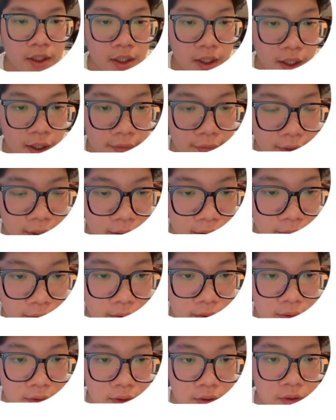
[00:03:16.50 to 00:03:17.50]
And
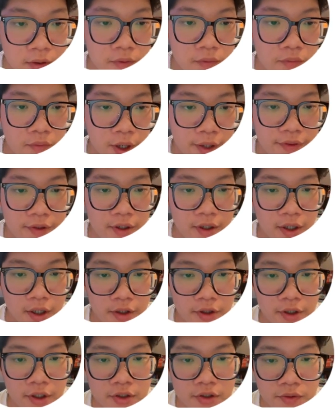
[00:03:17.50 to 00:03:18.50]
then write the
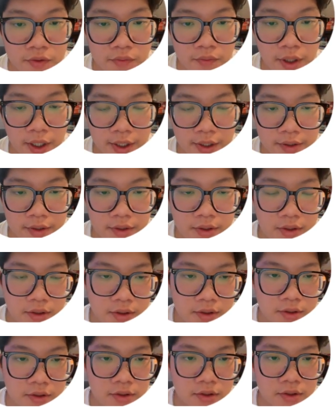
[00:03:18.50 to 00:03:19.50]
color to red.
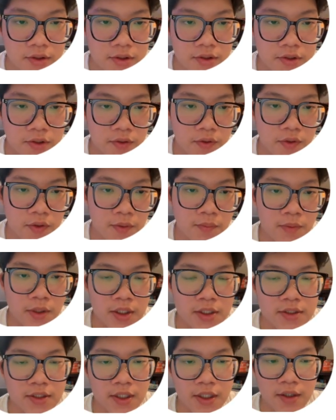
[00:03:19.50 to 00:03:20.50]
So it
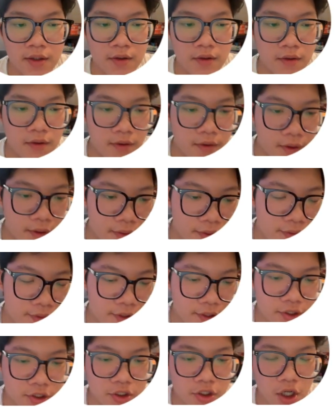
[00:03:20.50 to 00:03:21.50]
means that
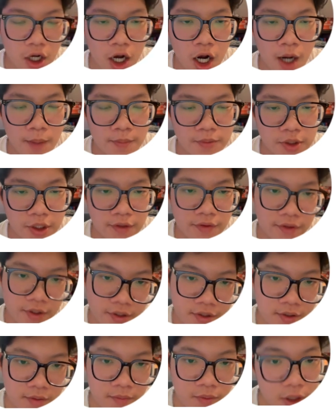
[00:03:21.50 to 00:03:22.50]
this object, the
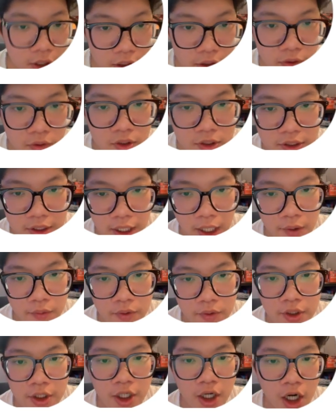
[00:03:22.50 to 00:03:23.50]
CPU, is now
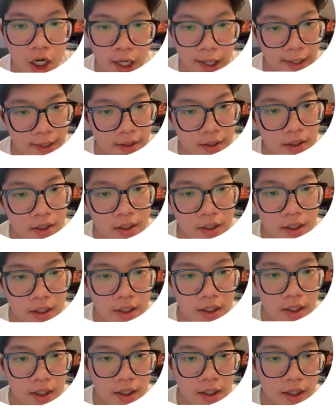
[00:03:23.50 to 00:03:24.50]
really hot.
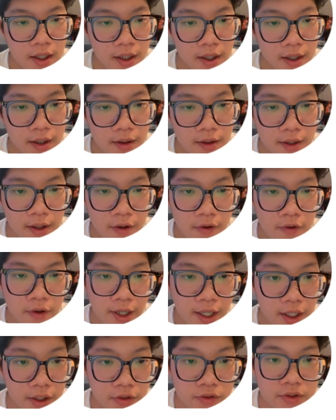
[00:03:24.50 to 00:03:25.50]
Or
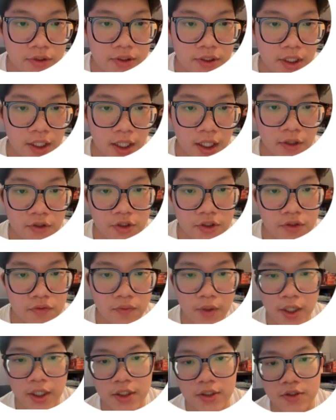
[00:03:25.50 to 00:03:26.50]
else I'll just
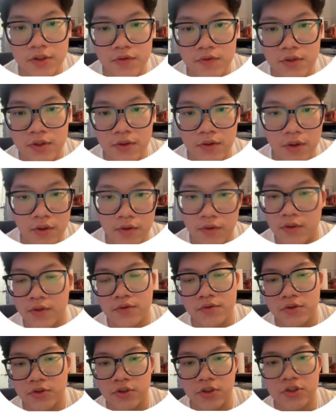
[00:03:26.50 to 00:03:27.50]
write it to 0.
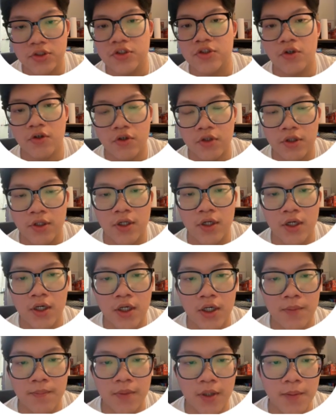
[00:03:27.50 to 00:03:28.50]
Just turn
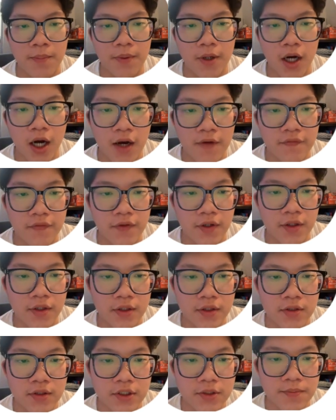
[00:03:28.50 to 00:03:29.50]
the pump off and
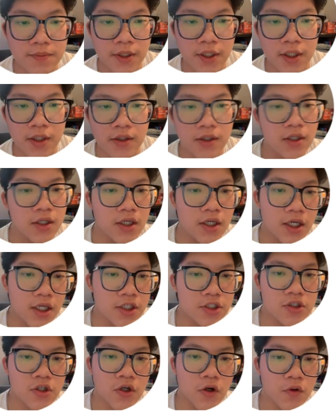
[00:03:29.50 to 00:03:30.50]
then display it
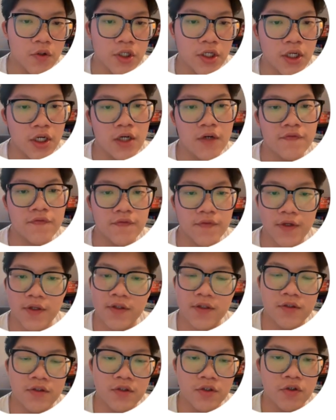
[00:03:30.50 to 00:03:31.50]
is cold enough, and
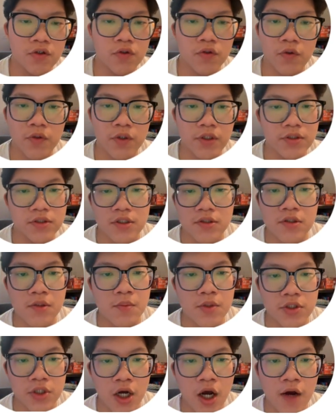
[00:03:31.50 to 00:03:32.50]
then the cooling system
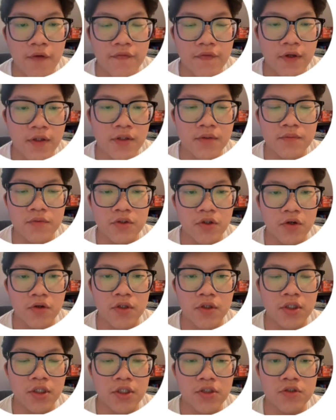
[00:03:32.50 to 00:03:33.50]
is off, and then turn
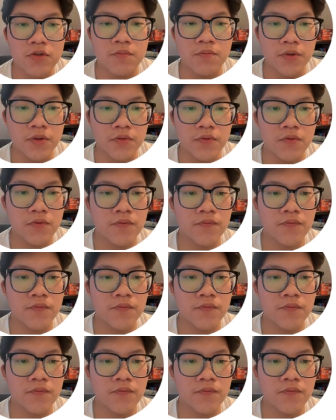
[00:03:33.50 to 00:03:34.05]
it into blue.